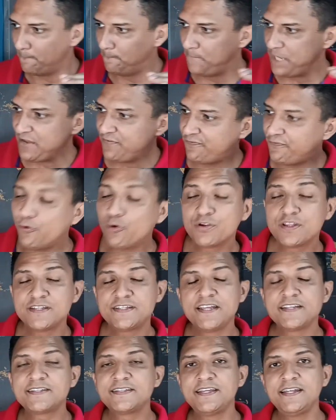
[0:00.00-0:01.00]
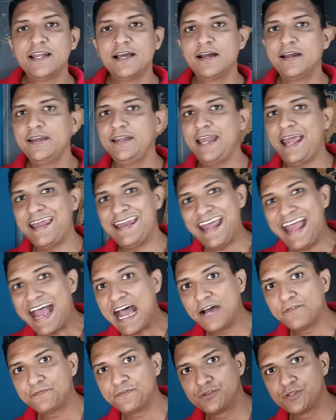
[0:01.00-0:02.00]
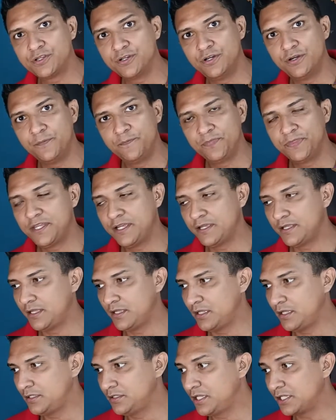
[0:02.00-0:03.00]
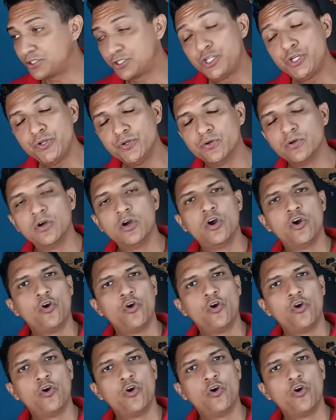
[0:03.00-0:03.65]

before the 69 and after the, the 2.